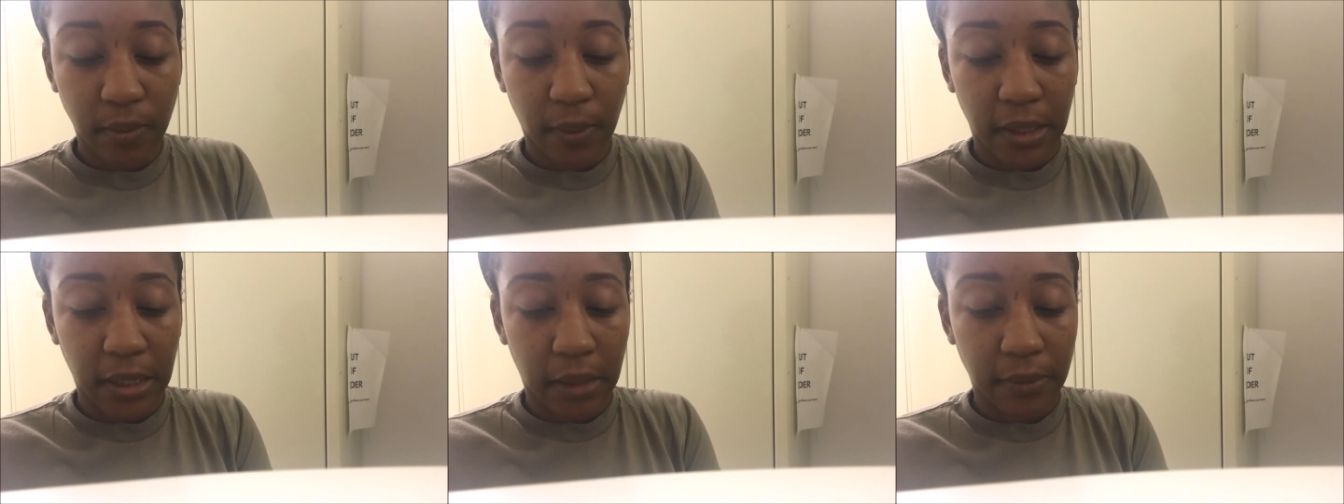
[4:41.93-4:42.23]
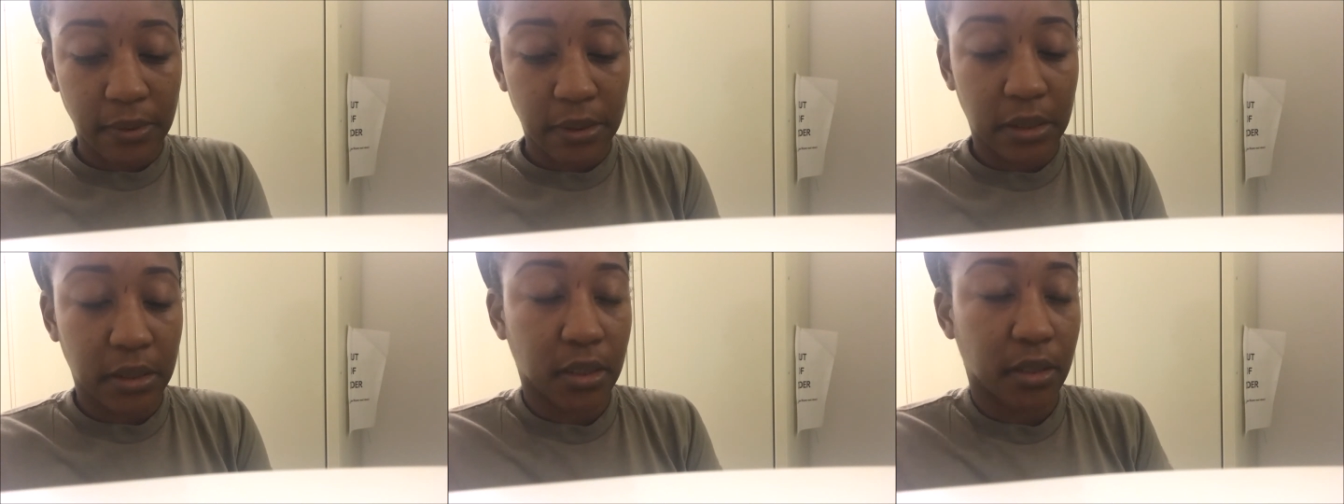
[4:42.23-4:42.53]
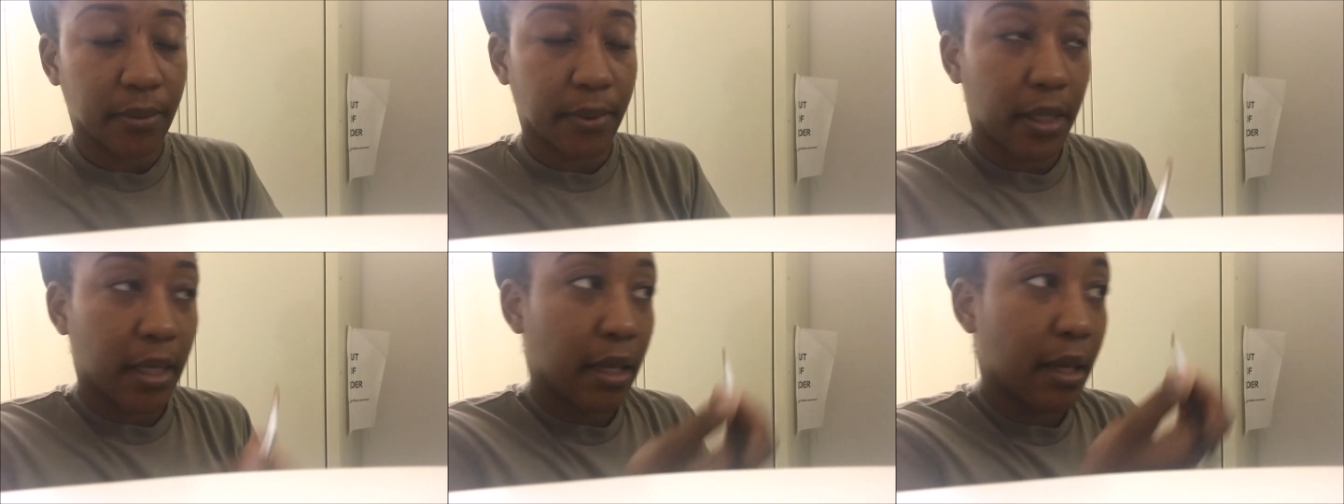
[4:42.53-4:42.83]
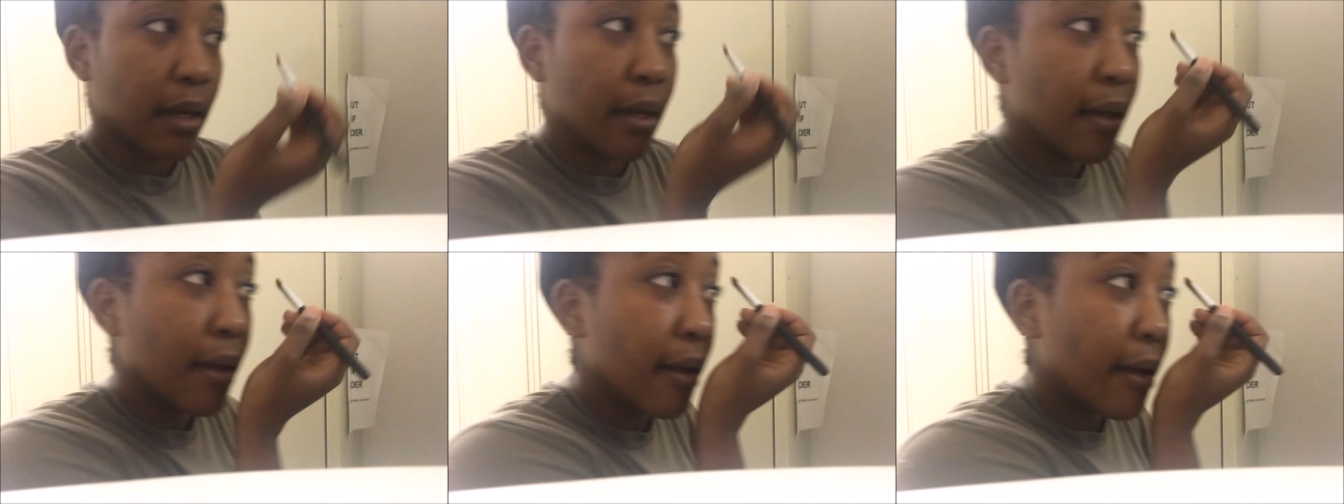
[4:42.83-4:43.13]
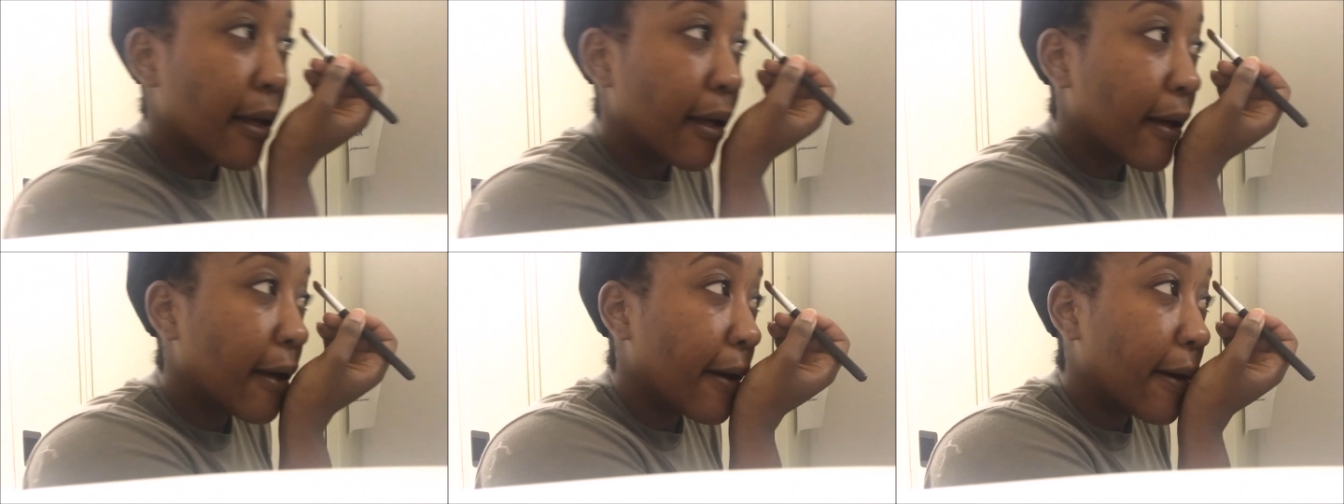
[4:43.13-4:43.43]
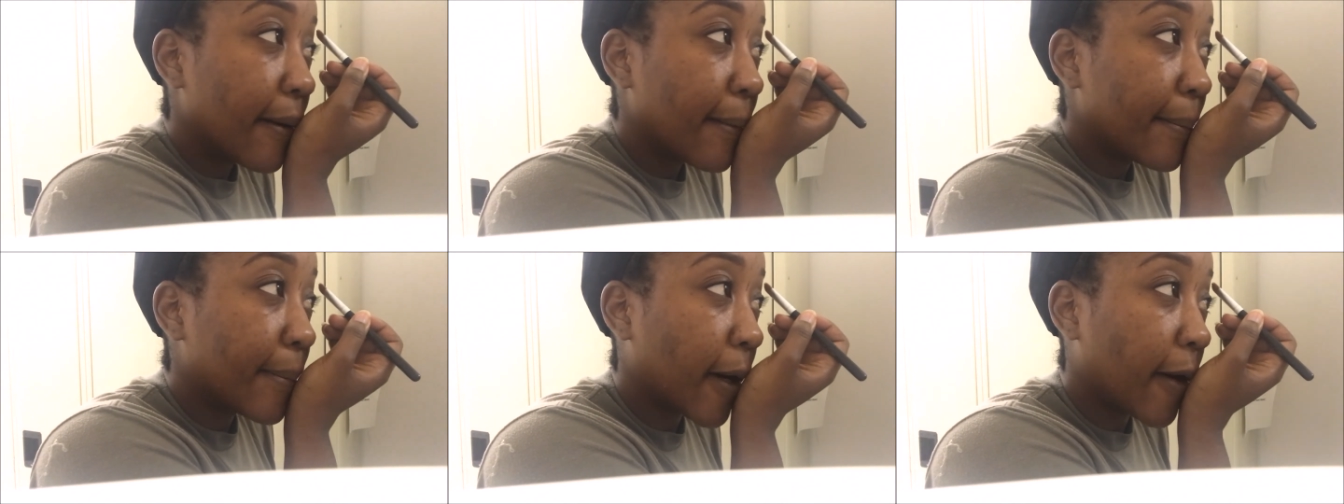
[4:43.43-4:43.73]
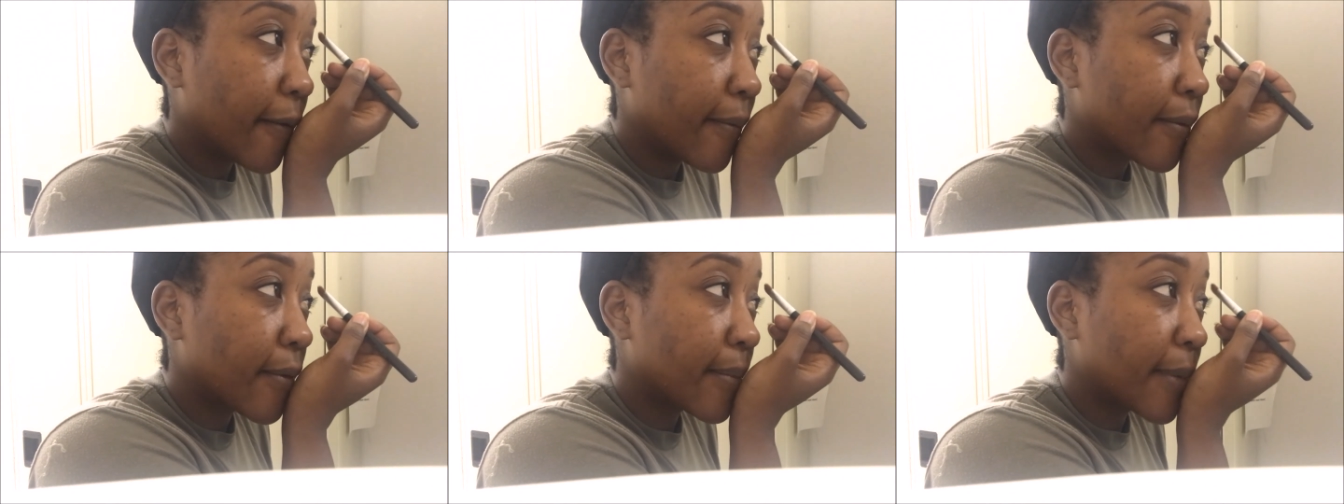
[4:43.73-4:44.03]
while I was in Japan.
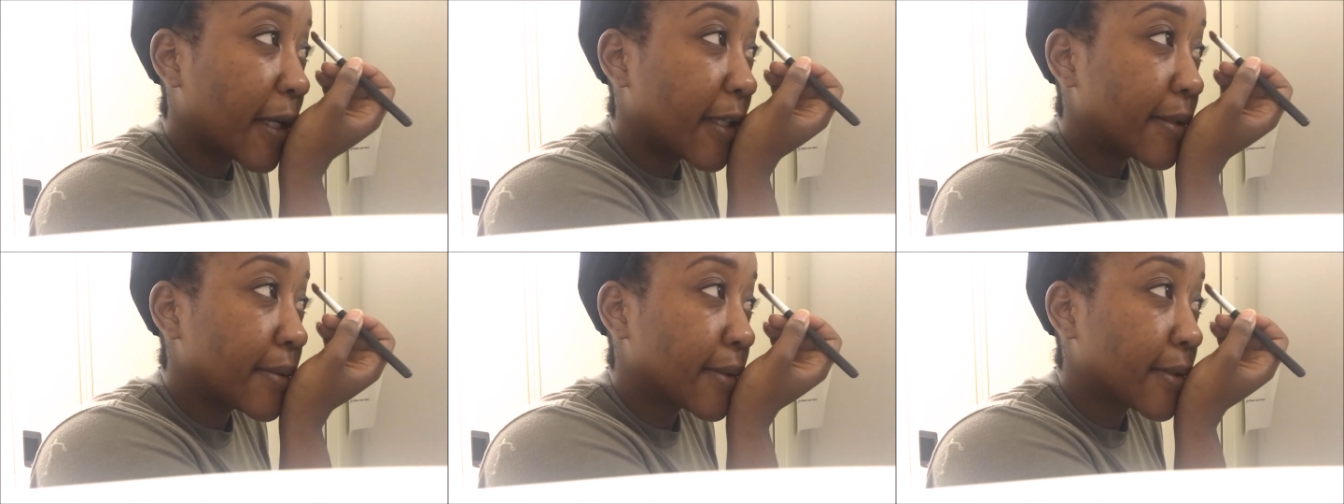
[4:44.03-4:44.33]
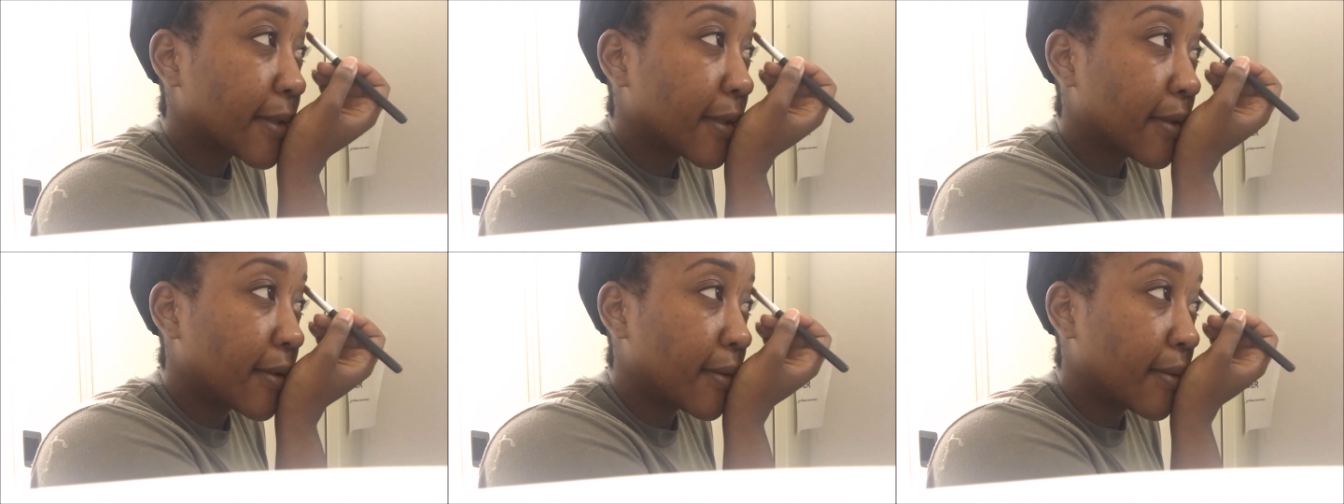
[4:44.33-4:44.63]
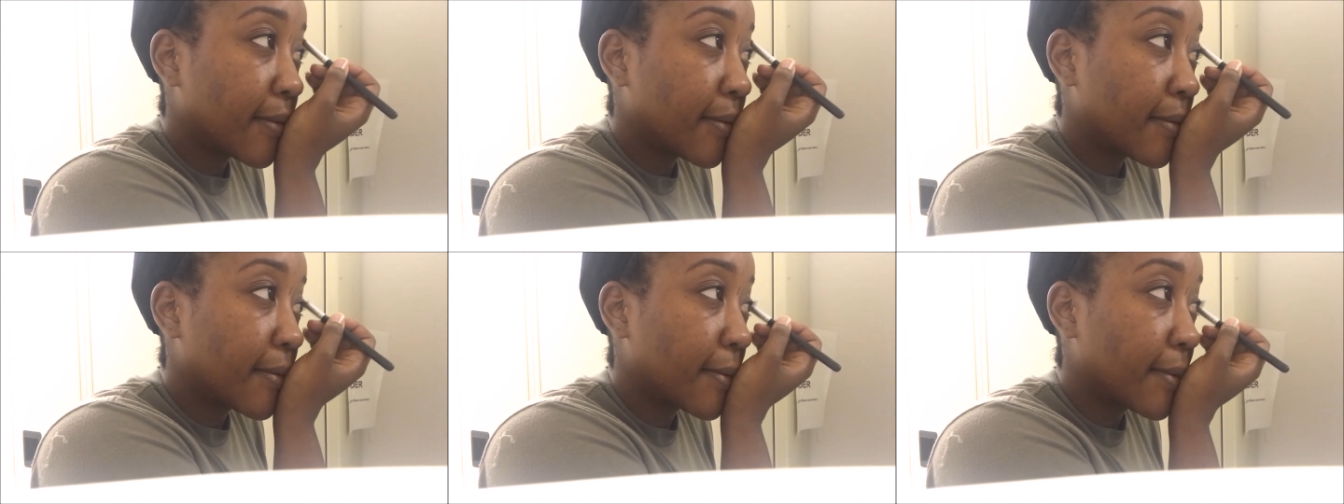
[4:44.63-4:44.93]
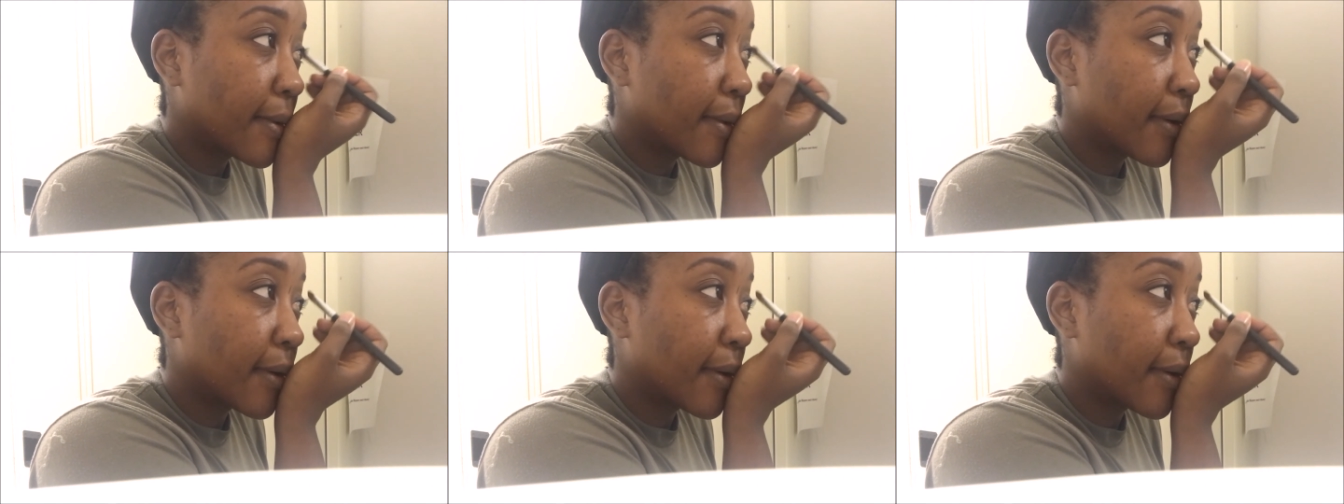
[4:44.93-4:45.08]
Both roommates was cool.